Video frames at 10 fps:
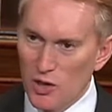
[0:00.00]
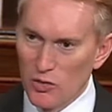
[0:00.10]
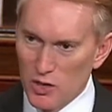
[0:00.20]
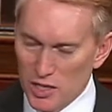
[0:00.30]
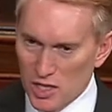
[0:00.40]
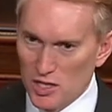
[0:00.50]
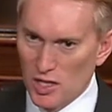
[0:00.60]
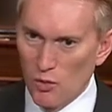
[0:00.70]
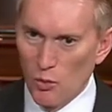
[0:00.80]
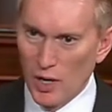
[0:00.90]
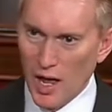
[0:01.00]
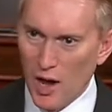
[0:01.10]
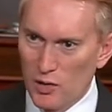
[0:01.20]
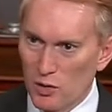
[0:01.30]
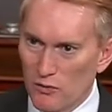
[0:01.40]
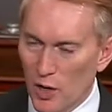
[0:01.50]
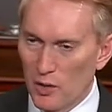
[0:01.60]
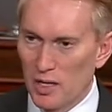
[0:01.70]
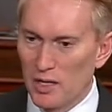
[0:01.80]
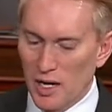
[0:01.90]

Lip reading: this is how you voted,